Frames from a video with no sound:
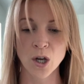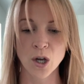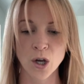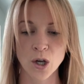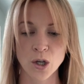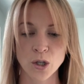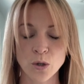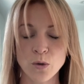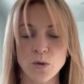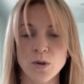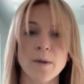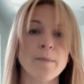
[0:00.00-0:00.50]

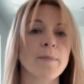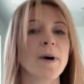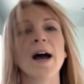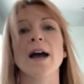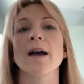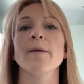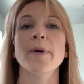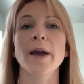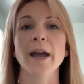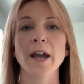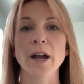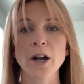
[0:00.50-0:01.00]
you can buy
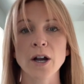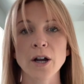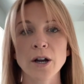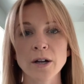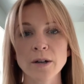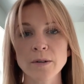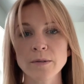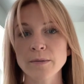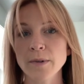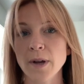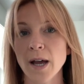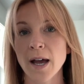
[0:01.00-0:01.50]
a
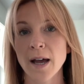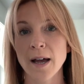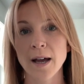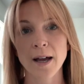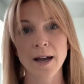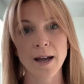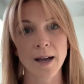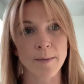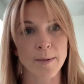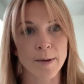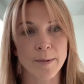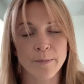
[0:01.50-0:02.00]
pair,
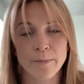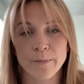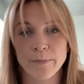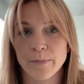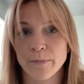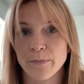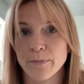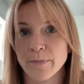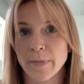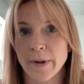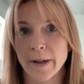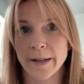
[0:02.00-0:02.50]

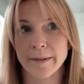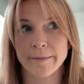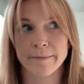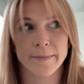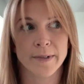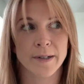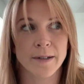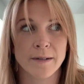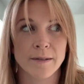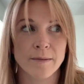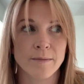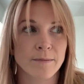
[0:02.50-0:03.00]
at
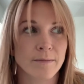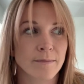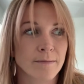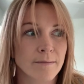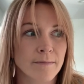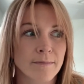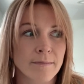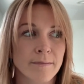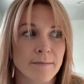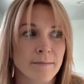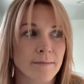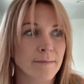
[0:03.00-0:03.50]

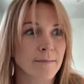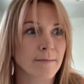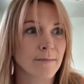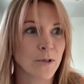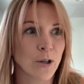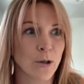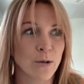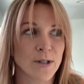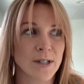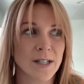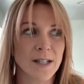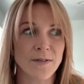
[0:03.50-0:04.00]

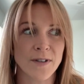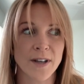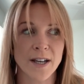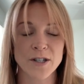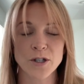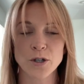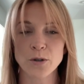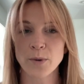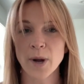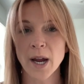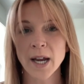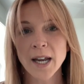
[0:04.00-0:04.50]
CVS
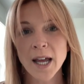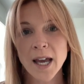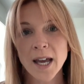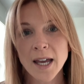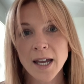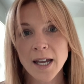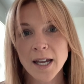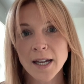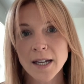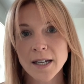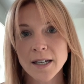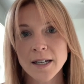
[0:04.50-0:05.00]
or Rite
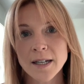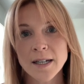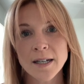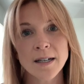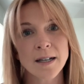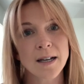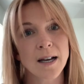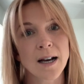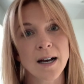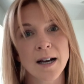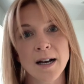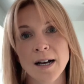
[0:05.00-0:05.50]
Aid.
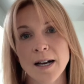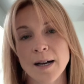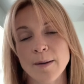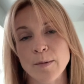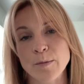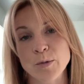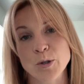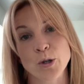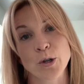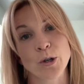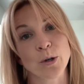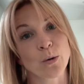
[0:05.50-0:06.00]
I'm
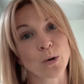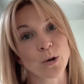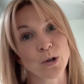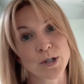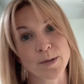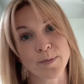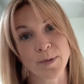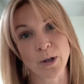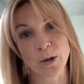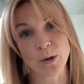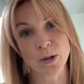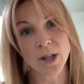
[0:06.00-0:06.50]
sure you can order
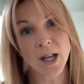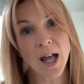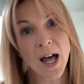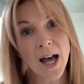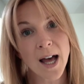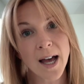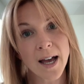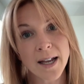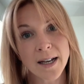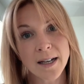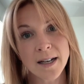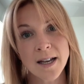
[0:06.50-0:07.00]
something
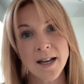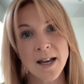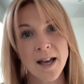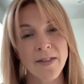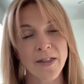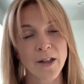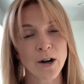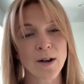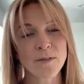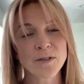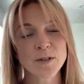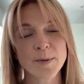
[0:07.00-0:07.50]
online.
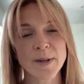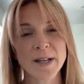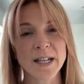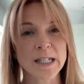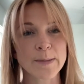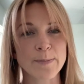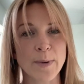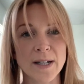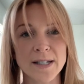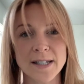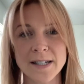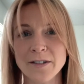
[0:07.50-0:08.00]
They don't have to be
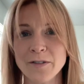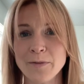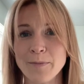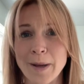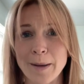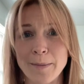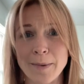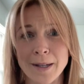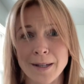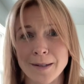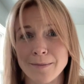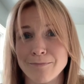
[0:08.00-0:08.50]
expensive,
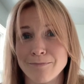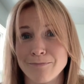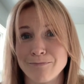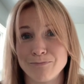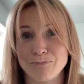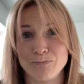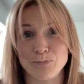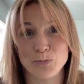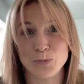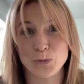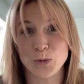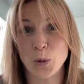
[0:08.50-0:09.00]
maybe
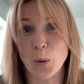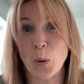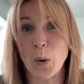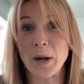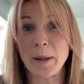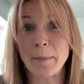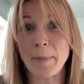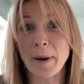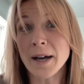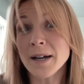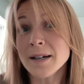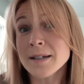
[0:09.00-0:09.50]
20
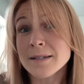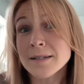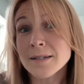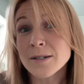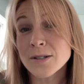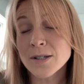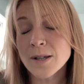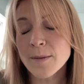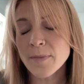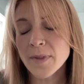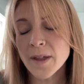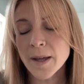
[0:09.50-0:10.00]
bucks or
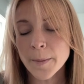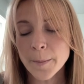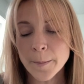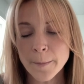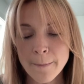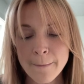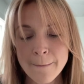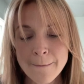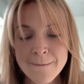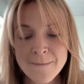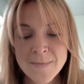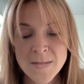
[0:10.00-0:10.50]
something.
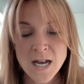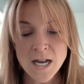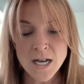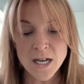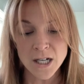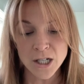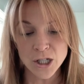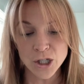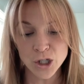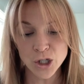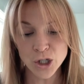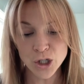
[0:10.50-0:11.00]

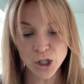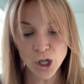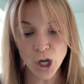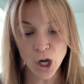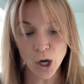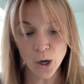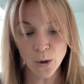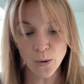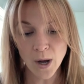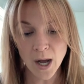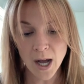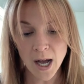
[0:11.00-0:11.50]

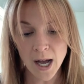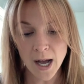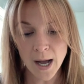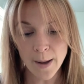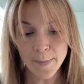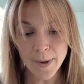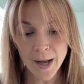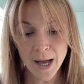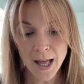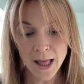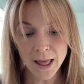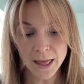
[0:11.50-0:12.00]
So
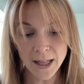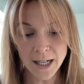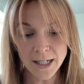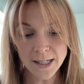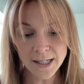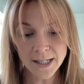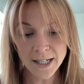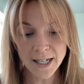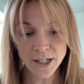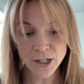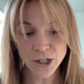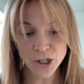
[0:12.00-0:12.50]
let's
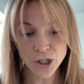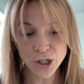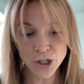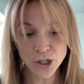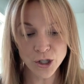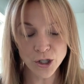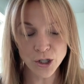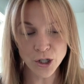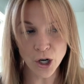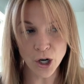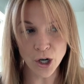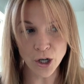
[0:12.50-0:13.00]
get
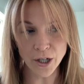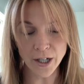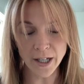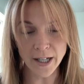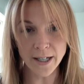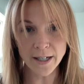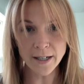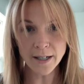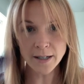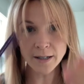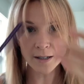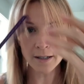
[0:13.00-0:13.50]

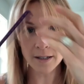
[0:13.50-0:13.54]
started.